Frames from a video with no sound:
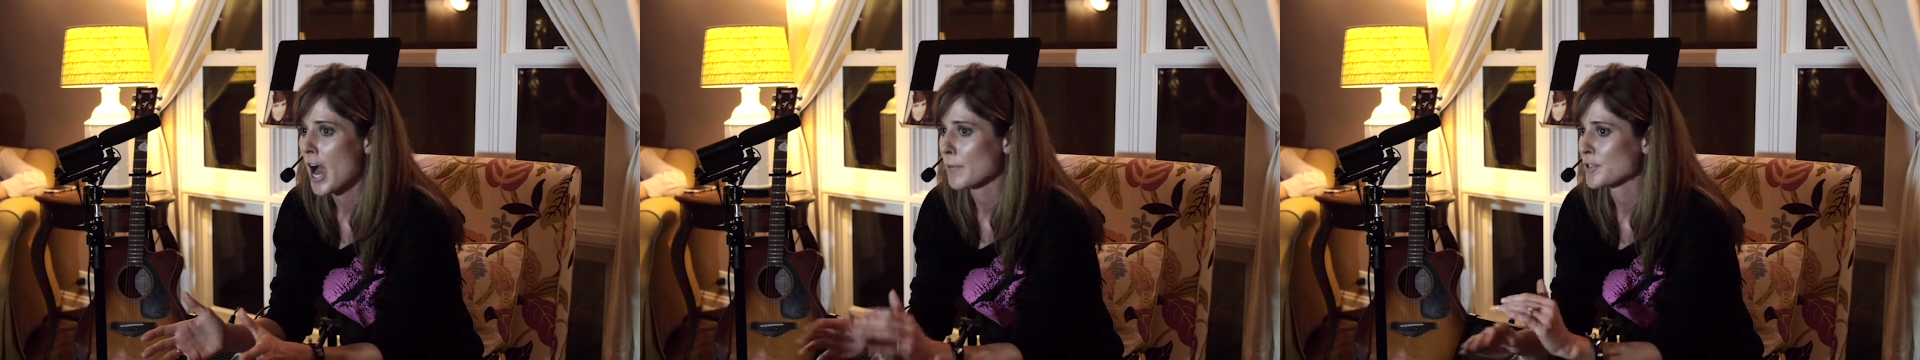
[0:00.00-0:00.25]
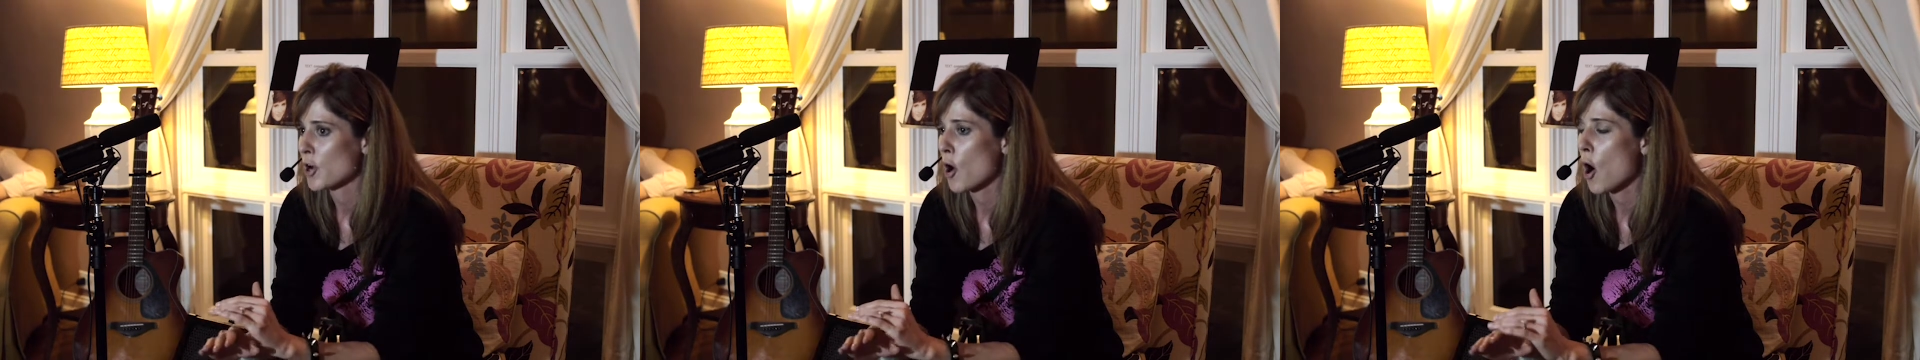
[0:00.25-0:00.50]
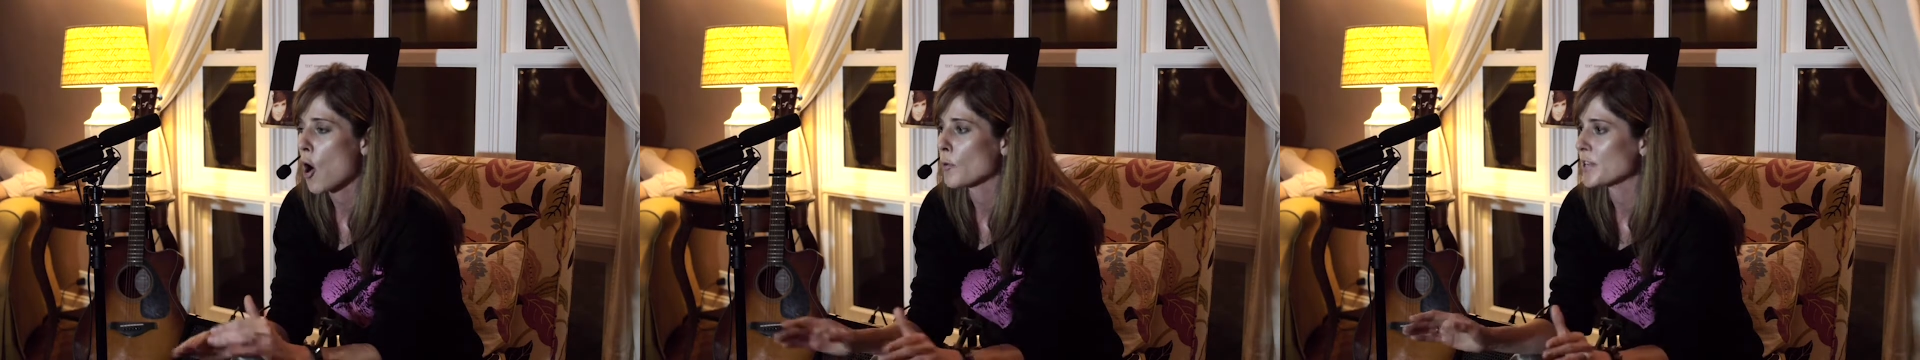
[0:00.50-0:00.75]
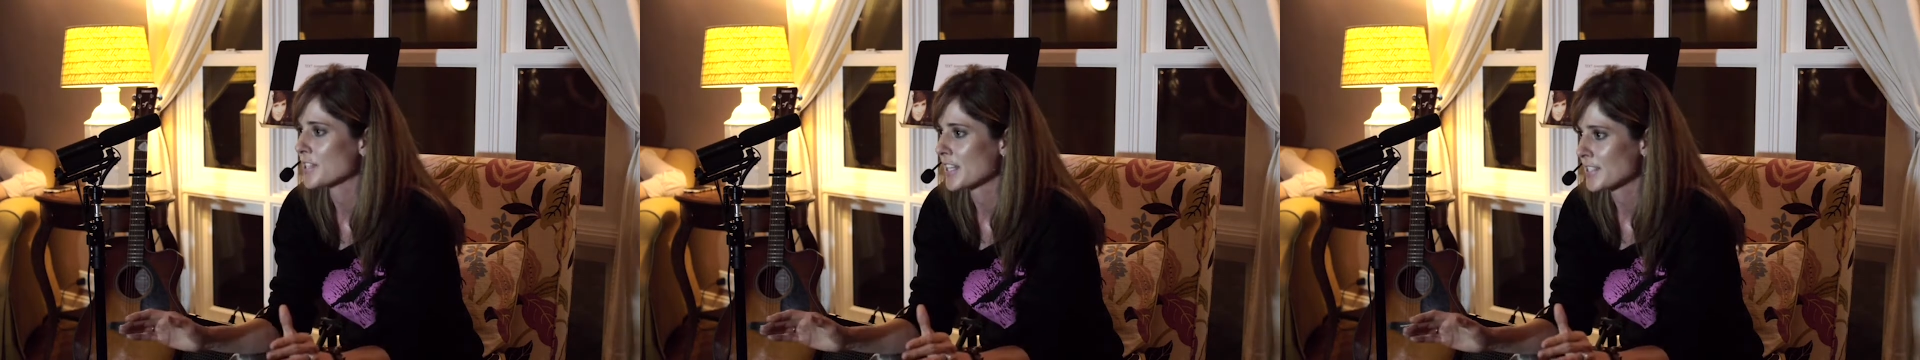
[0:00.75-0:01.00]
I was
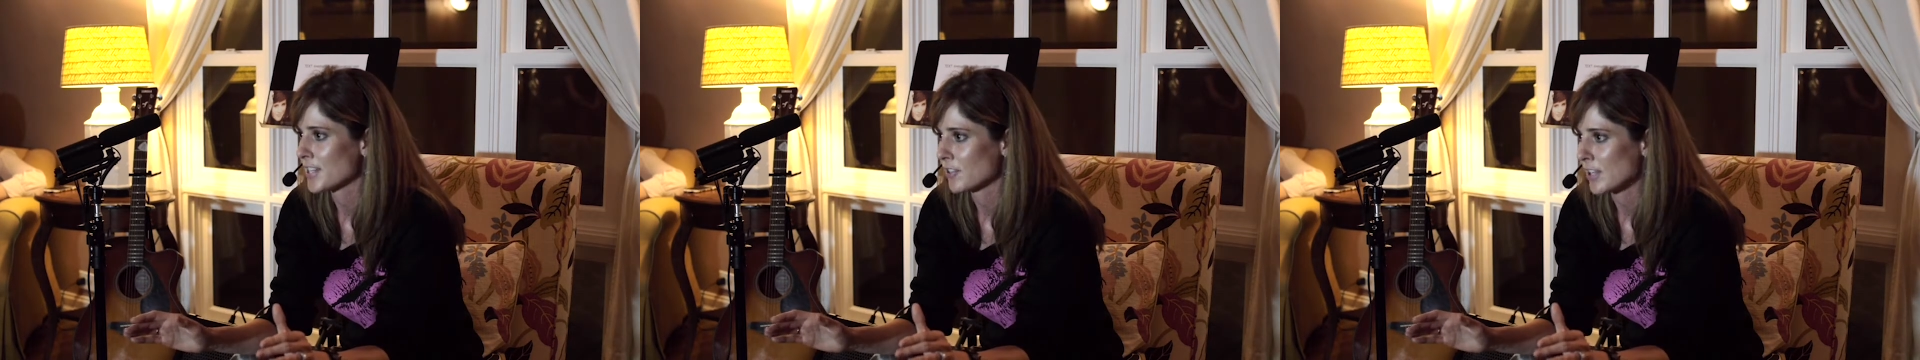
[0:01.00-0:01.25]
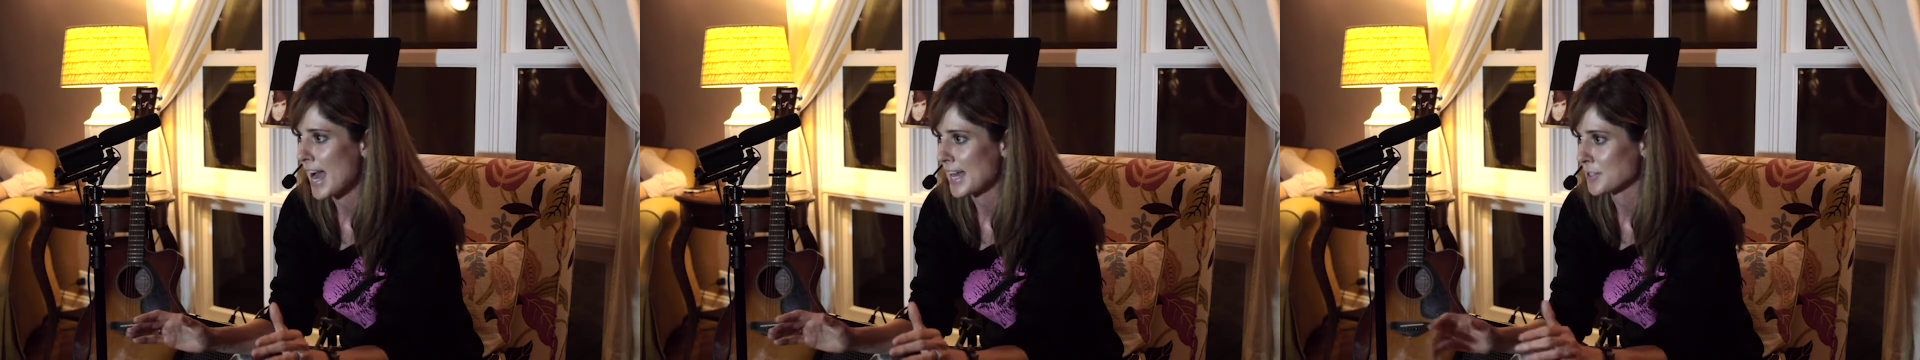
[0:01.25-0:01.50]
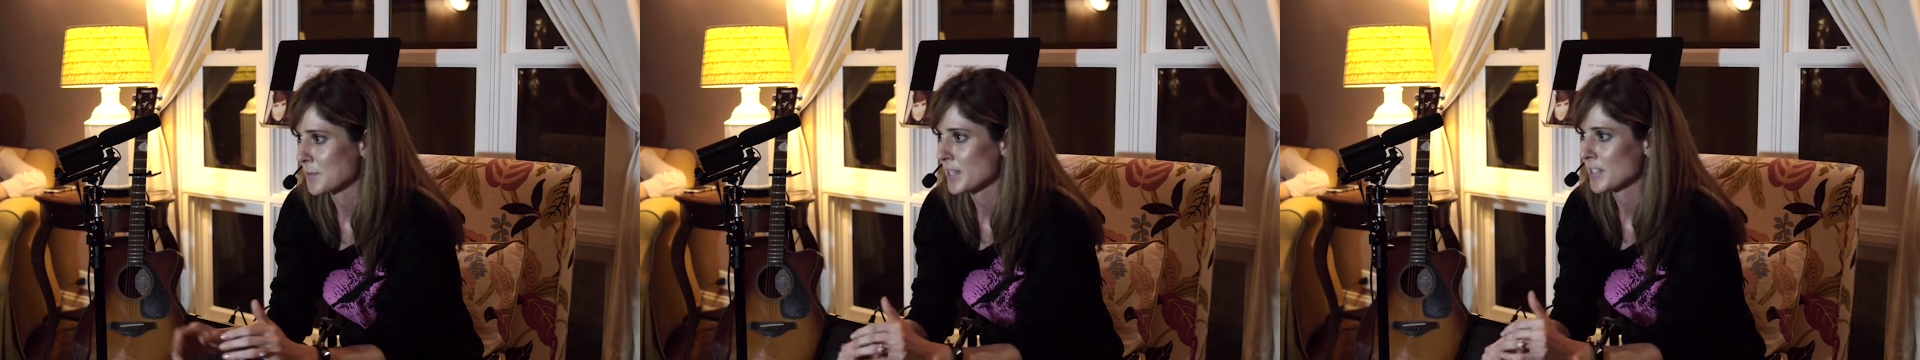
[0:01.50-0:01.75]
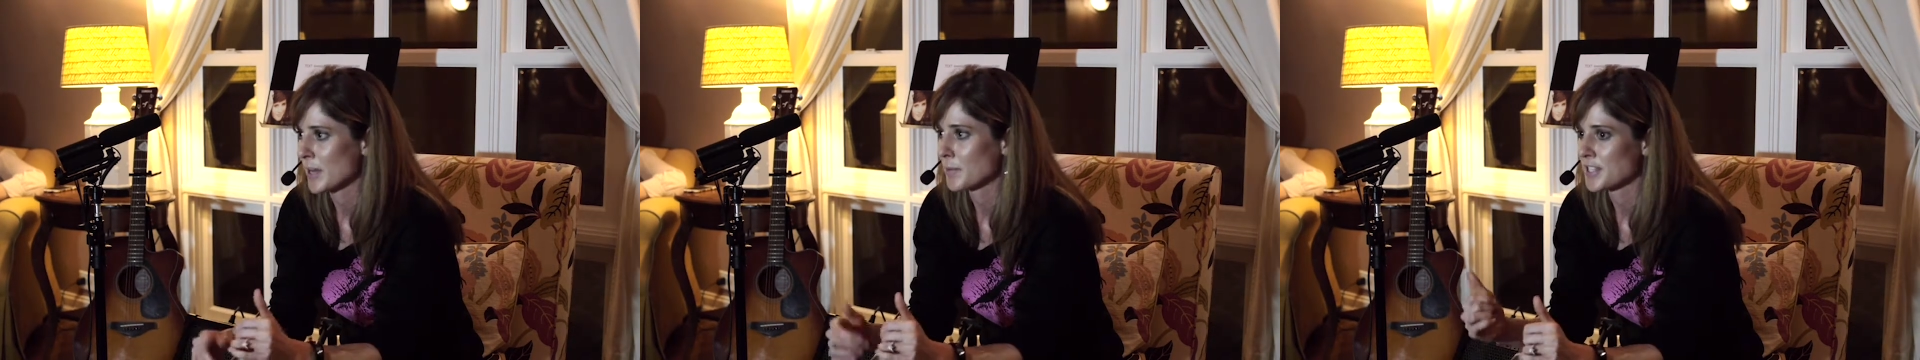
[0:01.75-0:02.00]
always late to class
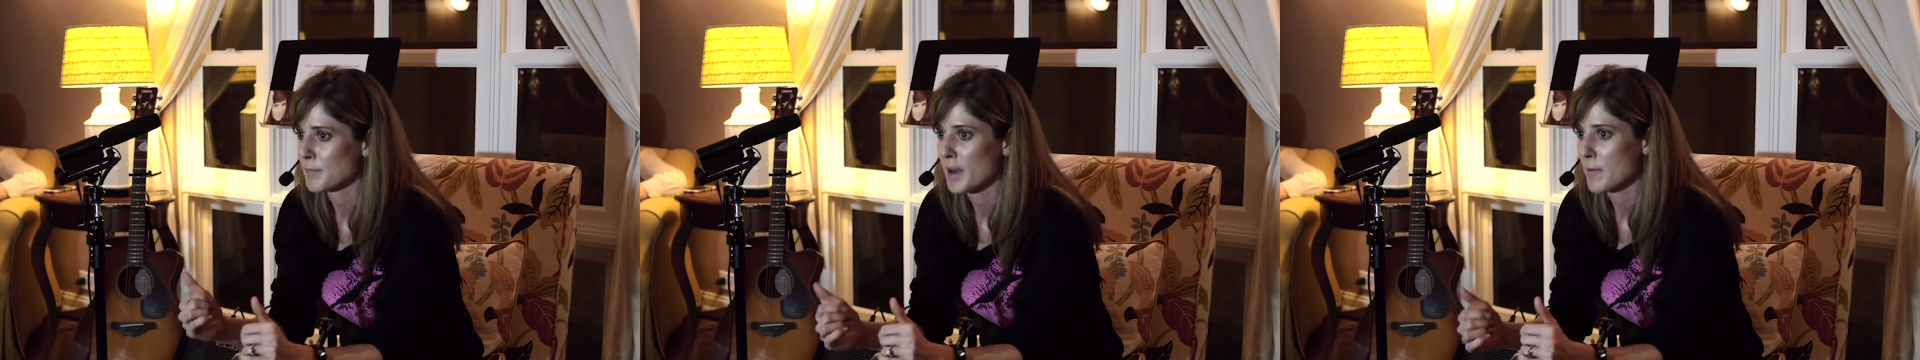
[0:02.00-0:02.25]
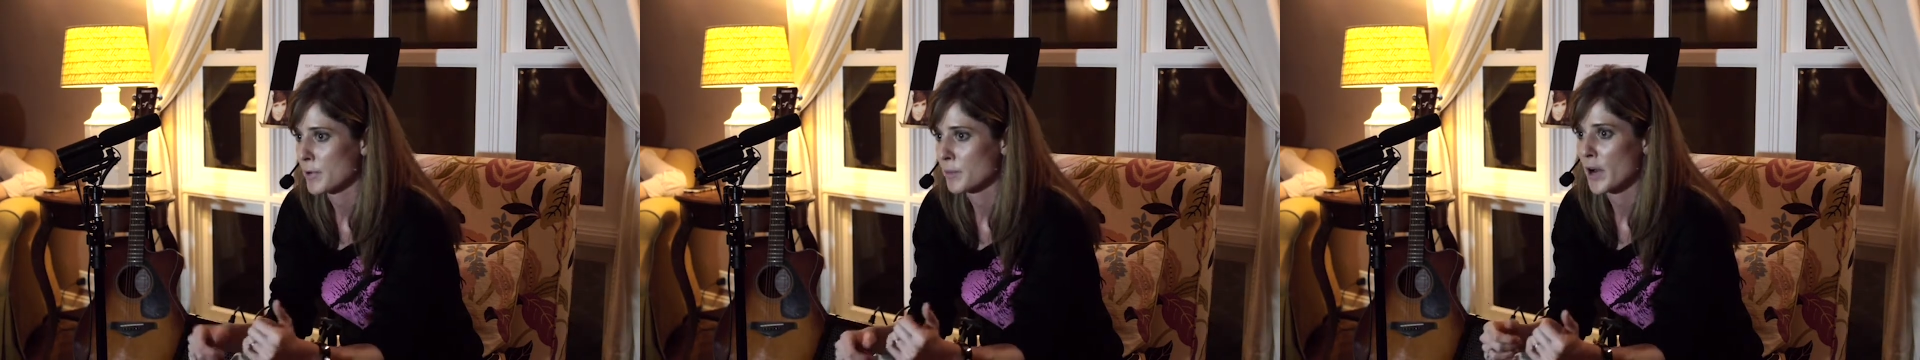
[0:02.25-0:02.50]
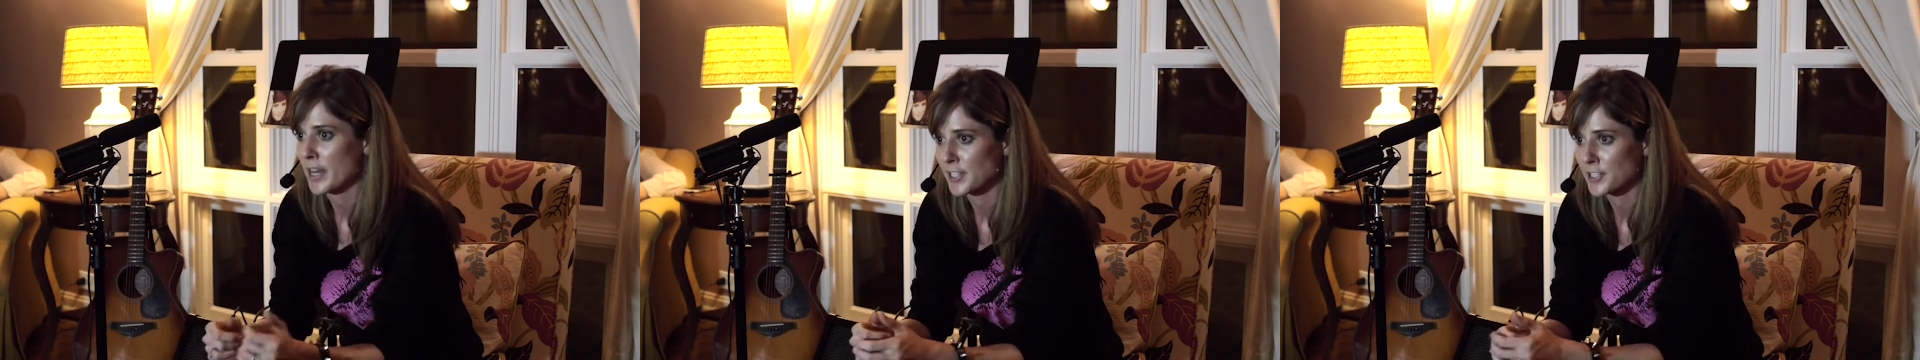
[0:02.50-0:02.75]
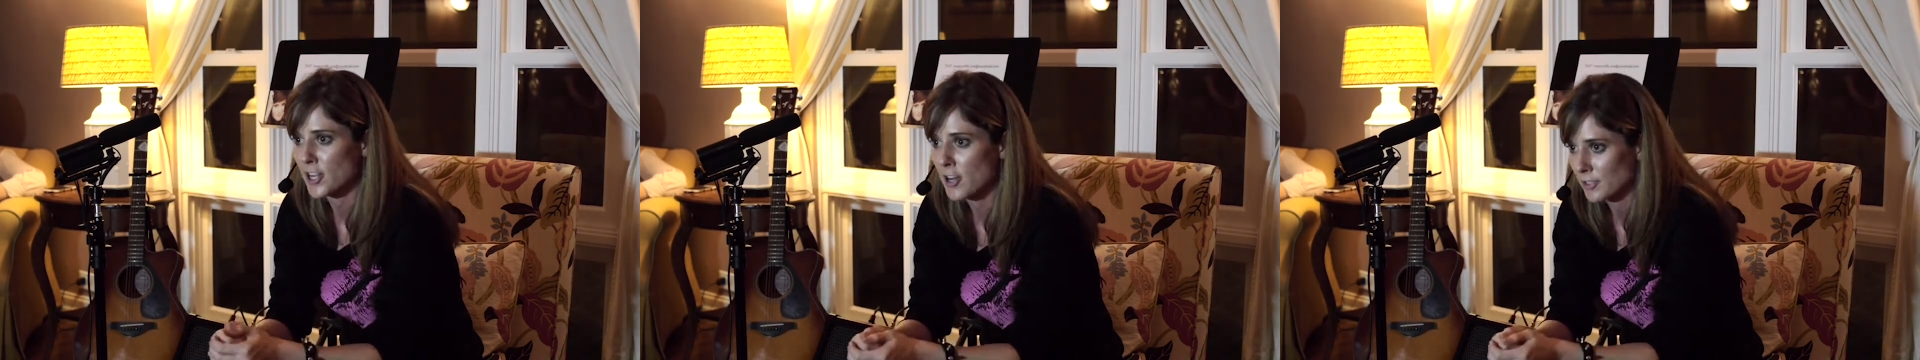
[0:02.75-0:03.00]
because I was in my room writing
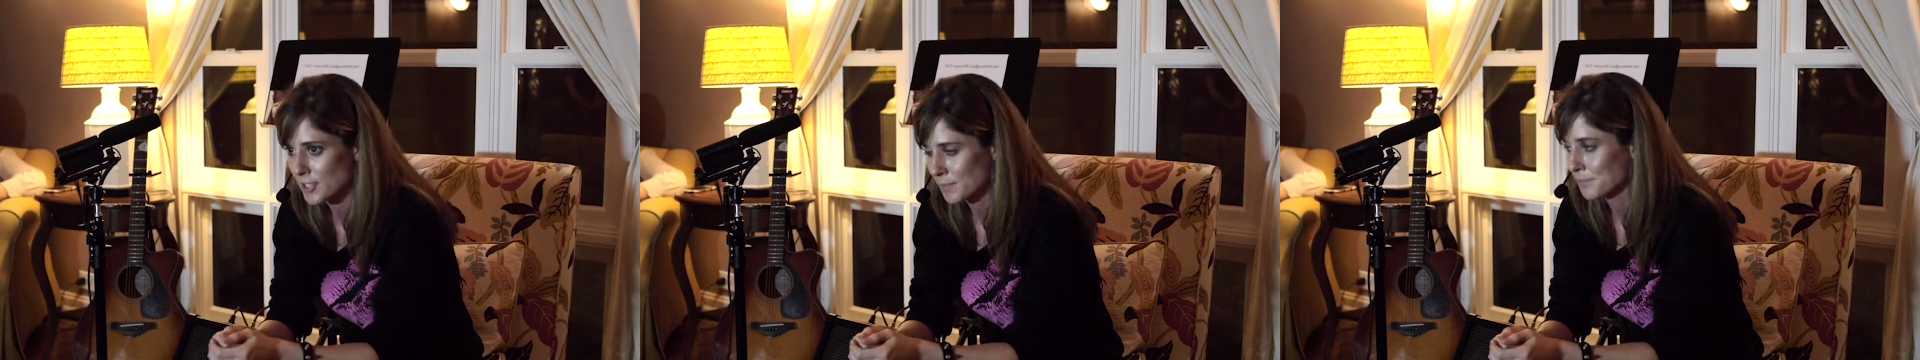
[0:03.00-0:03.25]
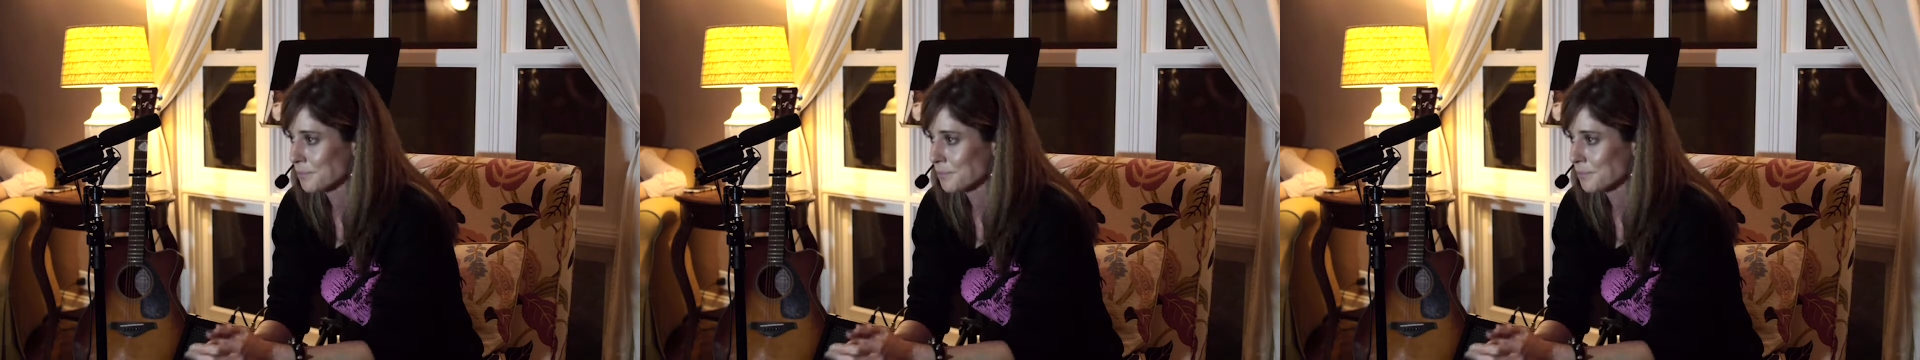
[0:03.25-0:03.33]
songs.